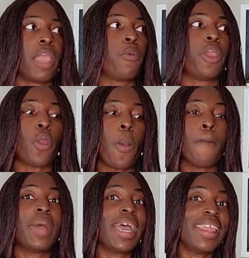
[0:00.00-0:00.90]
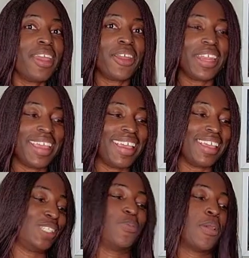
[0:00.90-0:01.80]
I wear it on bad hair
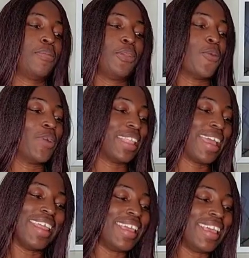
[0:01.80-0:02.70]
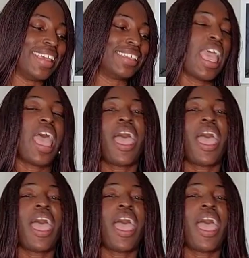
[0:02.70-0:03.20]
days, you probably know what that is.